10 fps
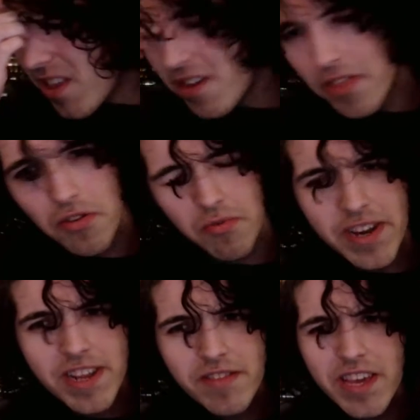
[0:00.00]

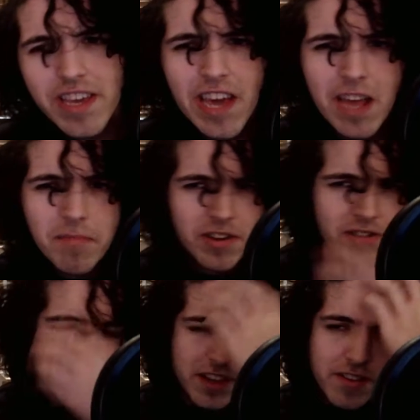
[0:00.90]
3 league games,
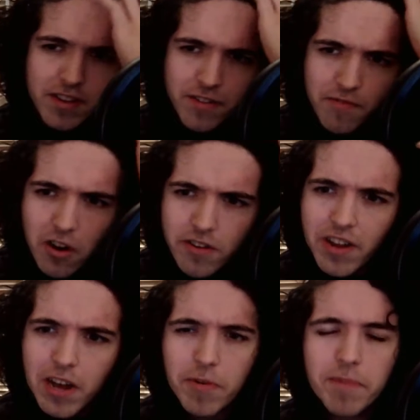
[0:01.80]
at least, as far as
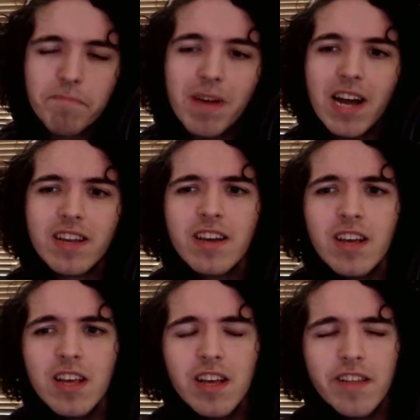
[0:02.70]
I went back,
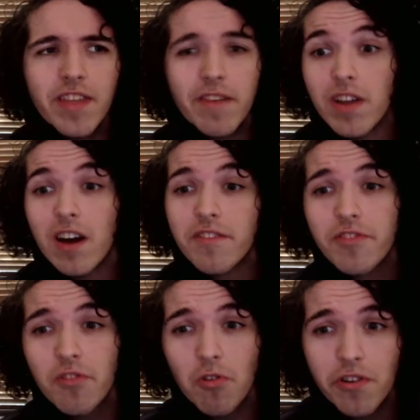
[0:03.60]
they've not
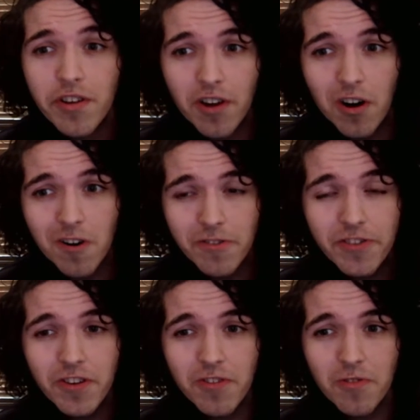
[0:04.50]
scored at all.
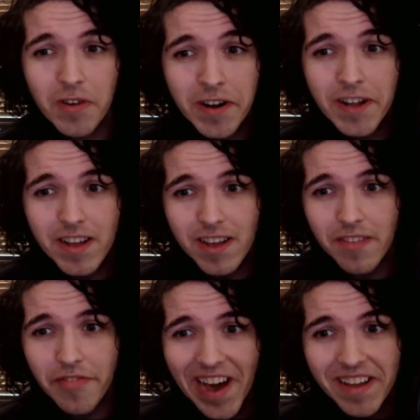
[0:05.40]
So,
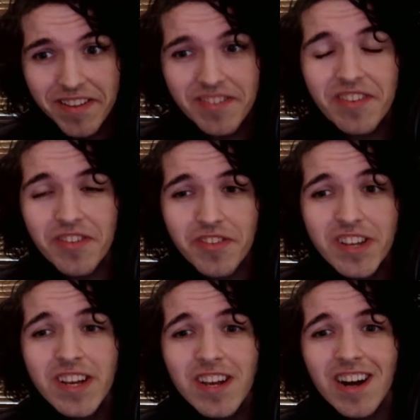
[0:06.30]
that is
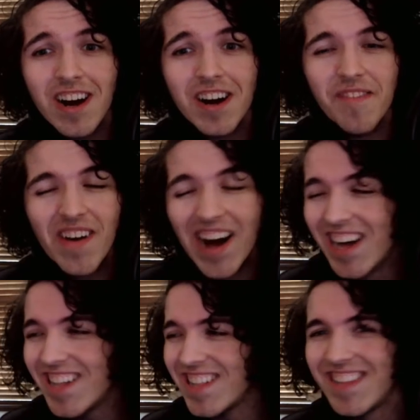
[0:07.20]
good.
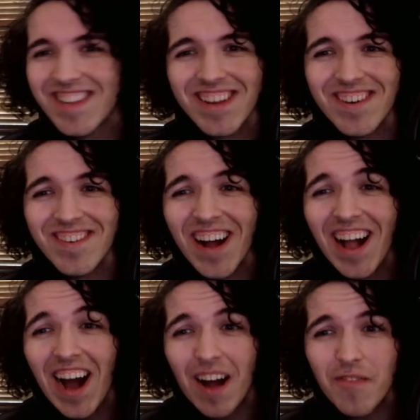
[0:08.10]
So,
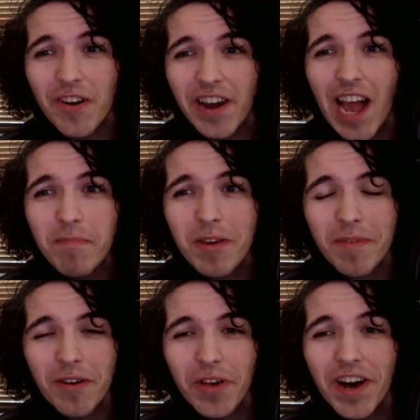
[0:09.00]
I'm very happy
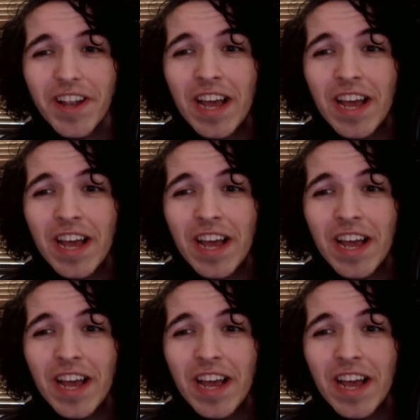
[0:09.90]
about that.